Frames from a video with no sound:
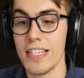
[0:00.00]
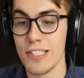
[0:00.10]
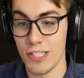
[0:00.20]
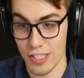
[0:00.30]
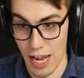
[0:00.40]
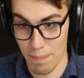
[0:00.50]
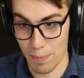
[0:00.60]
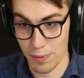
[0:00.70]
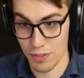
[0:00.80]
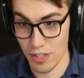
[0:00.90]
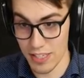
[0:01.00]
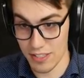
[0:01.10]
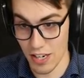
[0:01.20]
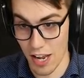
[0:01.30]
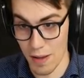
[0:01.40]
Step. So
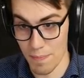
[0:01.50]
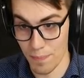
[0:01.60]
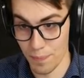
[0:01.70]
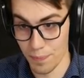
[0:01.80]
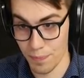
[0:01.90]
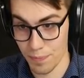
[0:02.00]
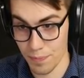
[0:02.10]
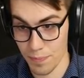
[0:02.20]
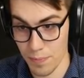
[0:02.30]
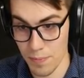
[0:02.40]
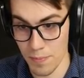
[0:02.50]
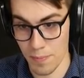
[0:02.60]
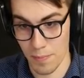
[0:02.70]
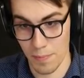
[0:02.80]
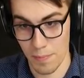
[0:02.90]
this time,
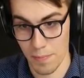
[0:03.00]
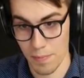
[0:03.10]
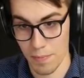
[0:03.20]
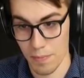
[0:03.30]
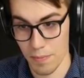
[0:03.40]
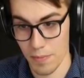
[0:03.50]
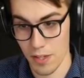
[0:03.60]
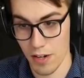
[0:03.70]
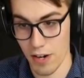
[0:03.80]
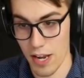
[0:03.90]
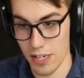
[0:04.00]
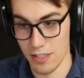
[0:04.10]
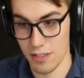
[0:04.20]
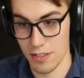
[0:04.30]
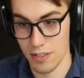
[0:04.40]
hmm, all right.
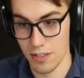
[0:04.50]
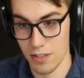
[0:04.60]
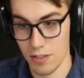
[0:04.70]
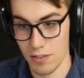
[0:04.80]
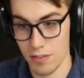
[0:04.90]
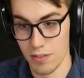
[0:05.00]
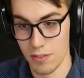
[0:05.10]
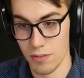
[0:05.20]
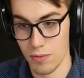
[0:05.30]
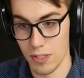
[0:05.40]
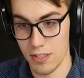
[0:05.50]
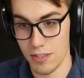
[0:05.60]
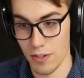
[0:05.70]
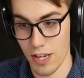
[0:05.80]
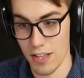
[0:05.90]

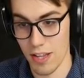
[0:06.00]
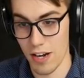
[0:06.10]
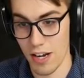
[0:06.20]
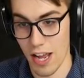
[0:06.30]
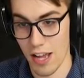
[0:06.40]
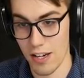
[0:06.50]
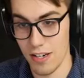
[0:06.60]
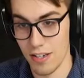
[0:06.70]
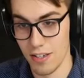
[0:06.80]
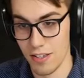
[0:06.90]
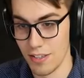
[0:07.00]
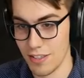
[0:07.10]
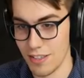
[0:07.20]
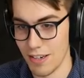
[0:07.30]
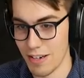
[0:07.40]
What's, okay, they're gone.
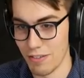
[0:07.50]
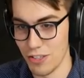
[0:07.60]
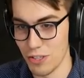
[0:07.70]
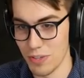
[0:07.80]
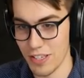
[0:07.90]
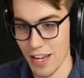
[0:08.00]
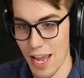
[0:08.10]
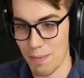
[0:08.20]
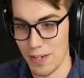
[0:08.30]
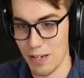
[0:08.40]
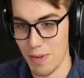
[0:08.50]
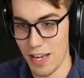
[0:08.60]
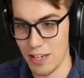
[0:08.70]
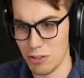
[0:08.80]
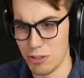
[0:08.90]
I'm not really sure what's gonna happen here,
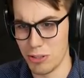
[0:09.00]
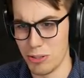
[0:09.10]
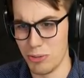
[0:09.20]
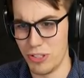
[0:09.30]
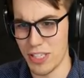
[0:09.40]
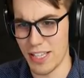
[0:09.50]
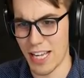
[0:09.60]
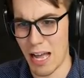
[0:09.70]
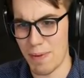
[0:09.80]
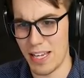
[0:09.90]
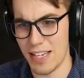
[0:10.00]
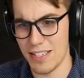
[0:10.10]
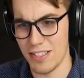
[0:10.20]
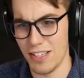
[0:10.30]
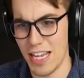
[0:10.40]
man. Oh, shit, the copy
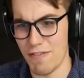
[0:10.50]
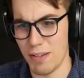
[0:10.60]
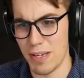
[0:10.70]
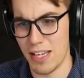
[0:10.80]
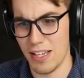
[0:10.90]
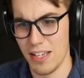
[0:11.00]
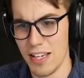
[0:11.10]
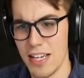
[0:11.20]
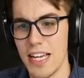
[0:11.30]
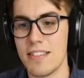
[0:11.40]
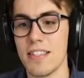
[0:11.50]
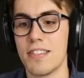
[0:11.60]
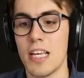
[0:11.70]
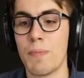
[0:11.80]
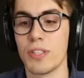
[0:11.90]
kittens are leaving me. It's the
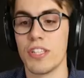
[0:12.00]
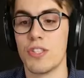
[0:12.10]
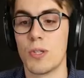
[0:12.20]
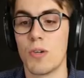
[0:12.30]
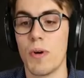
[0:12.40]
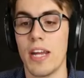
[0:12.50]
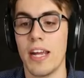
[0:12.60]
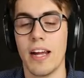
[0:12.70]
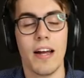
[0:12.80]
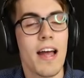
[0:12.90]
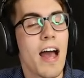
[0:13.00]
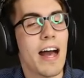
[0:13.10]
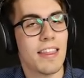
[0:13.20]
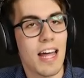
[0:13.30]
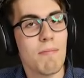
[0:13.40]
simpletons who are winning.
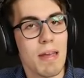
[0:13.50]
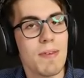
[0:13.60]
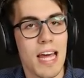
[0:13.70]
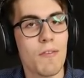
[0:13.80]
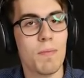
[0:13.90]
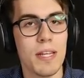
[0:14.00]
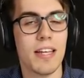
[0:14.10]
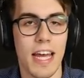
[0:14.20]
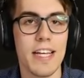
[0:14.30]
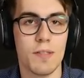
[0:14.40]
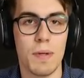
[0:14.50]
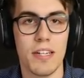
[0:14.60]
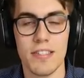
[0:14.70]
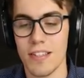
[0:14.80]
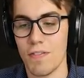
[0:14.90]
I thought maybe that would be the case
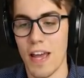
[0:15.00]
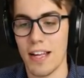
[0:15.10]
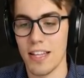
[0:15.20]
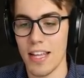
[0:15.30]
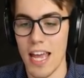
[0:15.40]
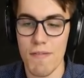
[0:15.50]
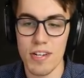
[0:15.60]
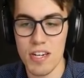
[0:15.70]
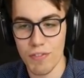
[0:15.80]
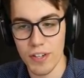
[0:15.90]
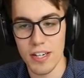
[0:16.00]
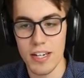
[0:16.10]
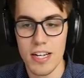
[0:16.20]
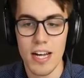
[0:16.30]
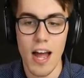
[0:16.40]
because of the fact that they have a different
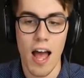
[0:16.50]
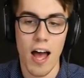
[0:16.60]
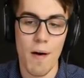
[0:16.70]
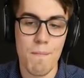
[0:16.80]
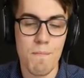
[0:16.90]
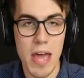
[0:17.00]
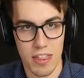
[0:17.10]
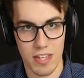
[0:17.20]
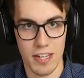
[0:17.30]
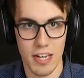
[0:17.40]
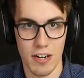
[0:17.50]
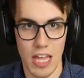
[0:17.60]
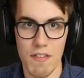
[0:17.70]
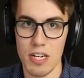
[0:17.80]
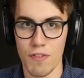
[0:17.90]
uh, method here.
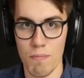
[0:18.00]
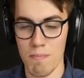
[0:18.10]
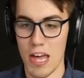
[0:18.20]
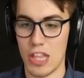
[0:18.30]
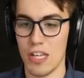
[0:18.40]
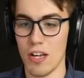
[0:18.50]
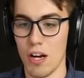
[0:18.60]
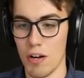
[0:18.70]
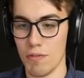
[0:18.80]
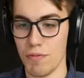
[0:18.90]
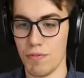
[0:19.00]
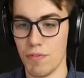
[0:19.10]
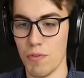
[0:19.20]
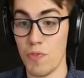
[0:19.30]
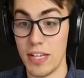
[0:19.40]
They have a different method of
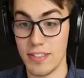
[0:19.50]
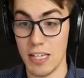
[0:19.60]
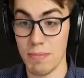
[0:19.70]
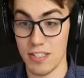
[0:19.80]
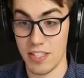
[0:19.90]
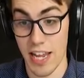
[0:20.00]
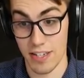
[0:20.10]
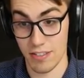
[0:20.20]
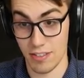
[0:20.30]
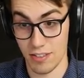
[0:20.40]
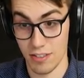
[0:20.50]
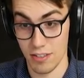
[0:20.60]
fixing mistakes.